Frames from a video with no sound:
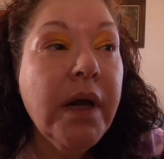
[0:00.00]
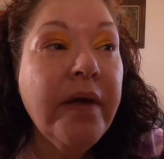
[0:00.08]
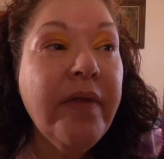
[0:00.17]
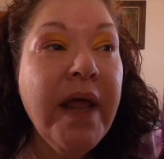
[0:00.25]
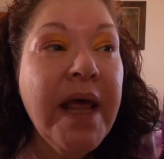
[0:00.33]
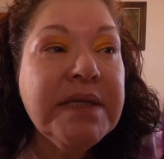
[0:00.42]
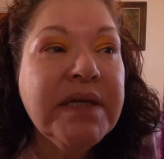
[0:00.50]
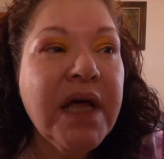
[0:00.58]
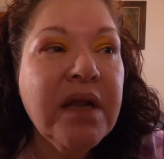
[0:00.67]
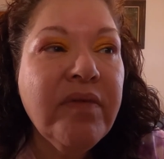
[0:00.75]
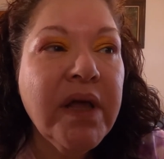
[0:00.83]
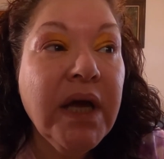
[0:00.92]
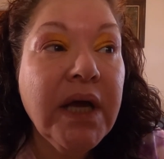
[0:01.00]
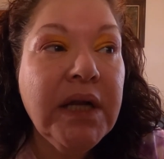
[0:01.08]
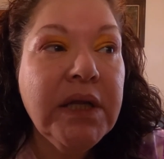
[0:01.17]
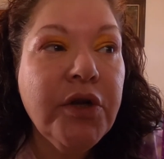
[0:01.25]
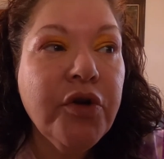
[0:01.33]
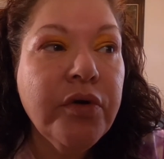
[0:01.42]
and that has kind of like a
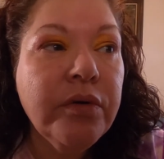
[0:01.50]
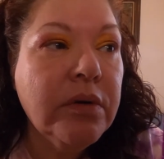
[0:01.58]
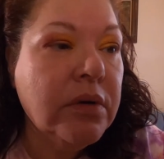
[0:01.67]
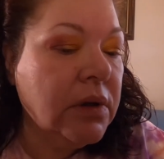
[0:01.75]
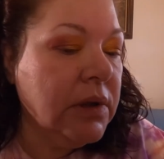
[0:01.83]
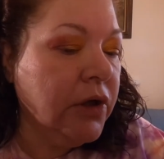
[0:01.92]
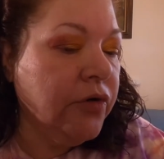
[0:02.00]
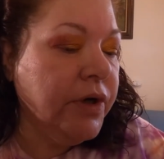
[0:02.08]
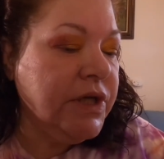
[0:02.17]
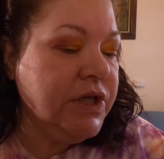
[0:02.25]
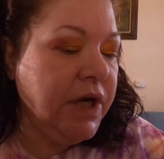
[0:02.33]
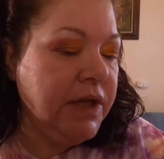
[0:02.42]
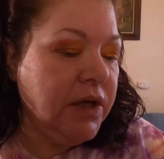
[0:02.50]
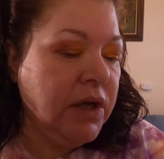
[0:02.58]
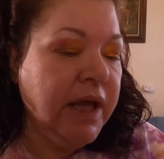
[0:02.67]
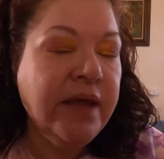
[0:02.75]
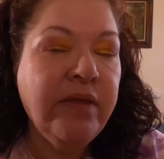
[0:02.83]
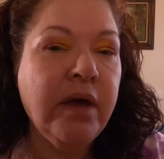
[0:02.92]
glittery shade
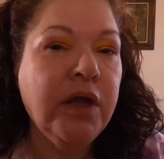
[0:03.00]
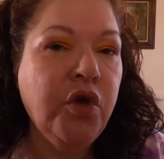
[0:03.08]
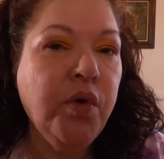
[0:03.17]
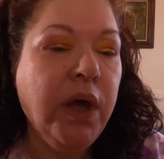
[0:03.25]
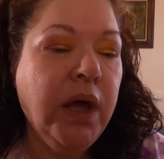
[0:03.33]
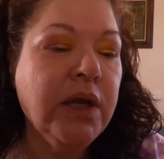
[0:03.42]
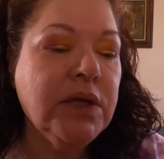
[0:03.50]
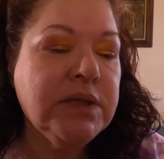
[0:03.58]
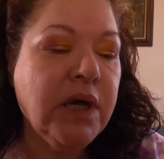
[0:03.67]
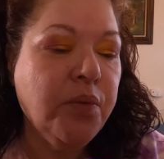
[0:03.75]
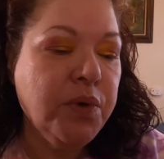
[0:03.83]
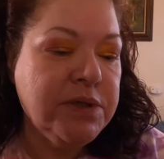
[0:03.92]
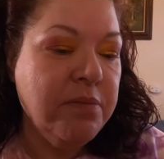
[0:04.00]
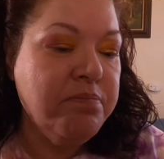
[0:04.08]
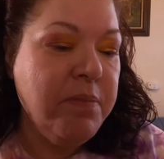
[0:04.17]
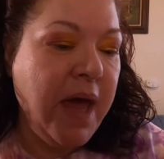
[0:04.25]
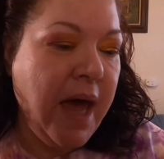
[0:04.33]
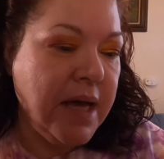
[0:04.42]
on it, and that You Can was a
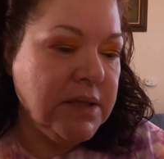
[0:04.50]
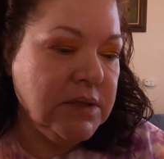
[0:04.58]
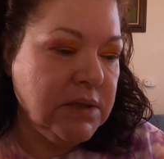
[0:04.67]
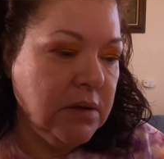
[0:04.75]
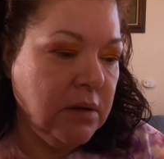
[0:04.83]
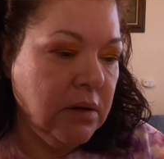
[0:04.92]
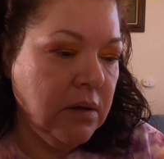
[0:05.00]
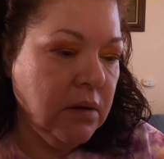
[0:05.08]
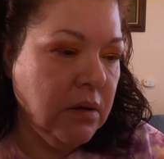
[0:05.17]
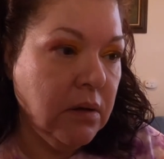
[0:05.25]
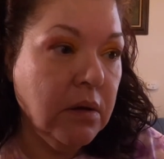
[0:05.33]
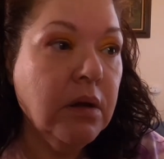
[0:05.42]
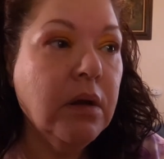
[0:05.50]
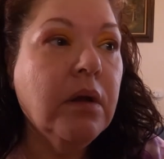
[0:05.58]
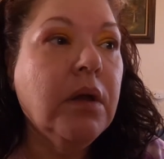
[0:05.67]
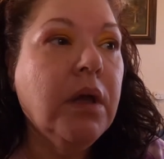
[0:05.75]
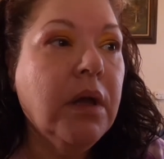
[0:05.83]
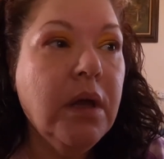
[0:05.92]
matte.
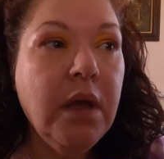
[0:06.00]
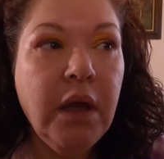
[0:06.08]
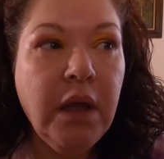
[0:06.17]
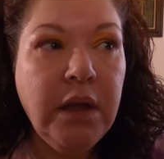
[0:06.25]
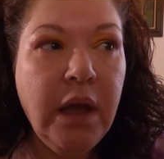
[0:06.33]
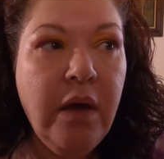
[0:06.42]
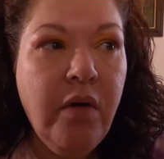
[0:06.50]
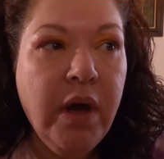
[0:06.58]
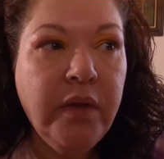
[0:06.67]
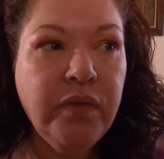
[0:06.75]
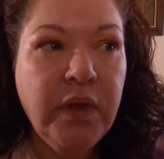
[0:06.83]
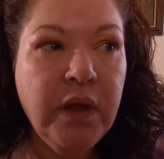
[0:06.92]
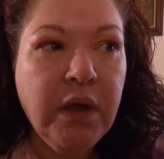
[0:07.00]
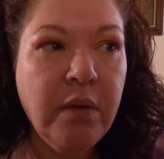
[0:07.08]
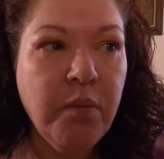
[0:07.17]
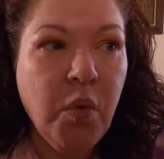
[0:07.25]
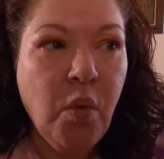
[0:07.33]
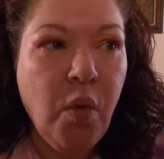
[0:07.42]
And now I think
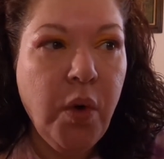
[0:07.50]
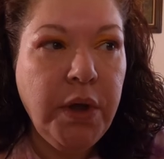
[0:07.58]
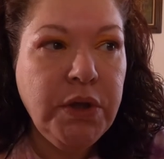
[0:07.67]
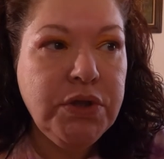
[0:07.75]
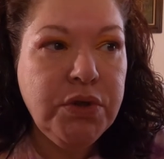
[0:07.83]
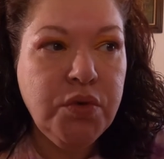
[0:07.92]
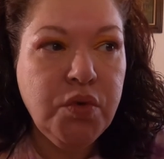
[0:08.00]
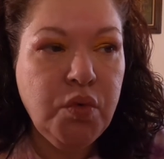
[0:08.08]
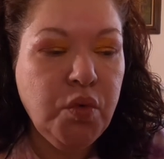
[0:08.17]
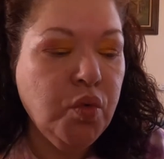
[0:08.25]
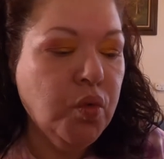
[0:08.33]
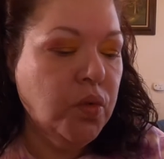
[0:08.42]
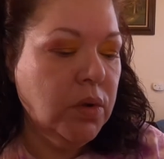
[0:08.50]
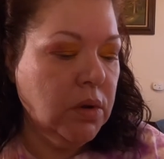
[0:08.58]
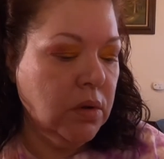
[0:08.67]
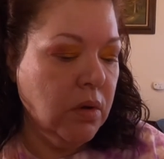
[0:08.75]
I'm going to